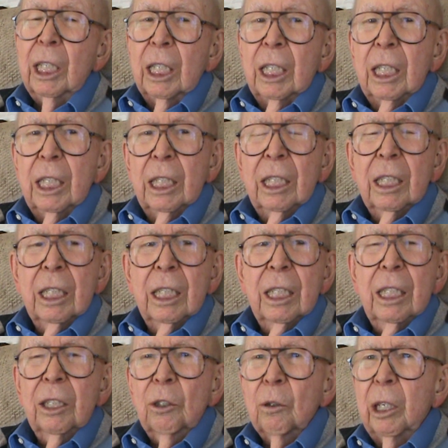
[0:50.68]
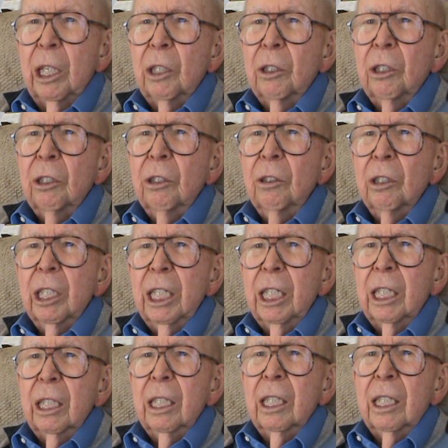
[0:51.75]
was. And uh, so I learned to do that.
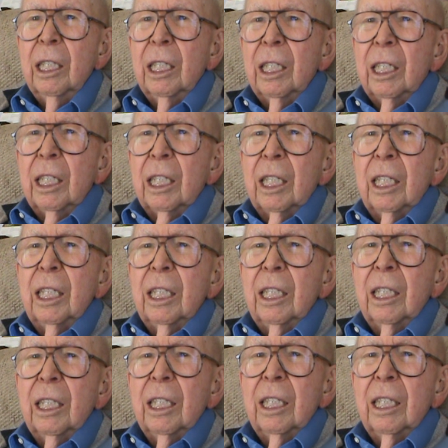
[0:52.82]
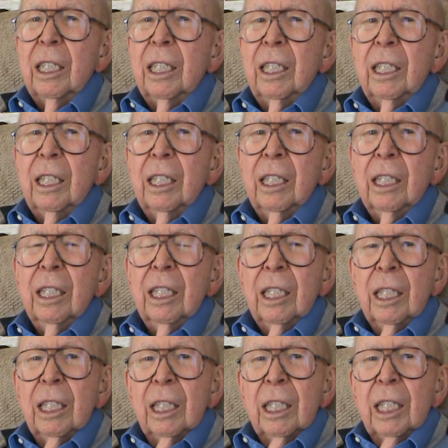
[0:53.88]
And, uh,
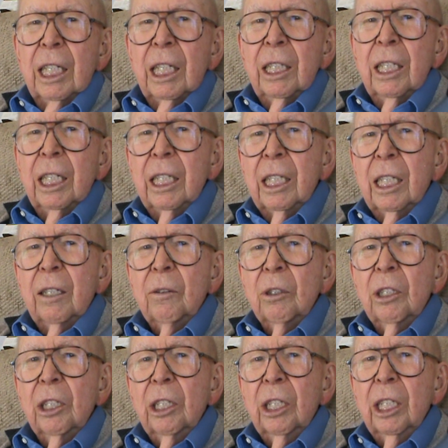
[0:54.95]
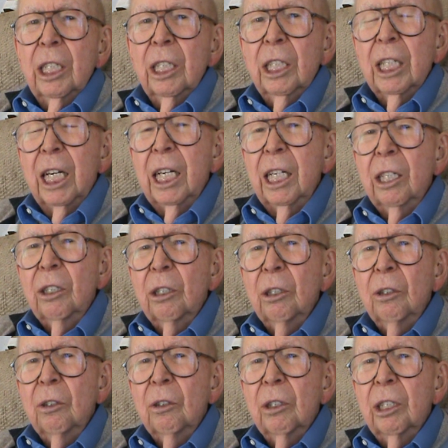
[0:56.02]
and then I was assigned
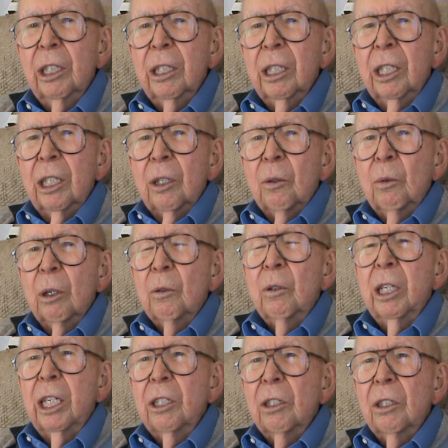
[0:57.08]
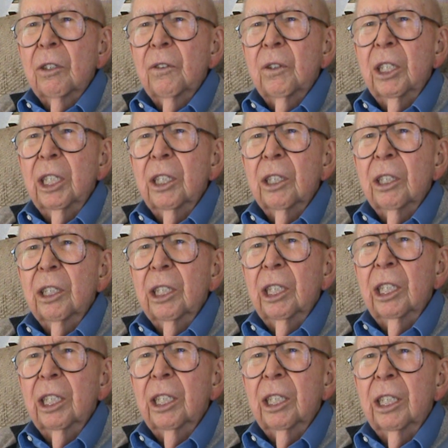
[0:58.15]
to uh, Will Rogers Field
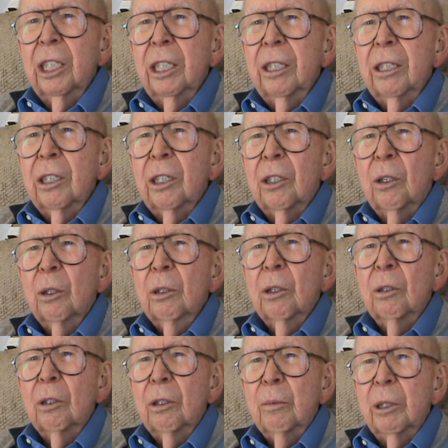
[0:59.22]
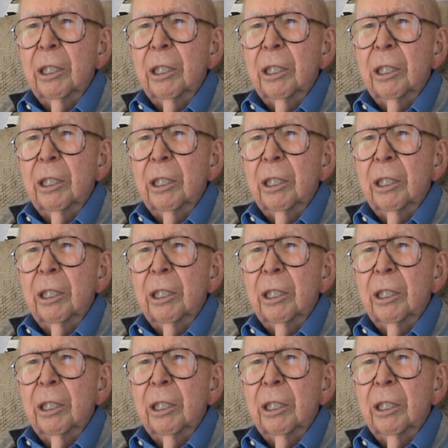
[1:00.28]
in uh, Oklahoma,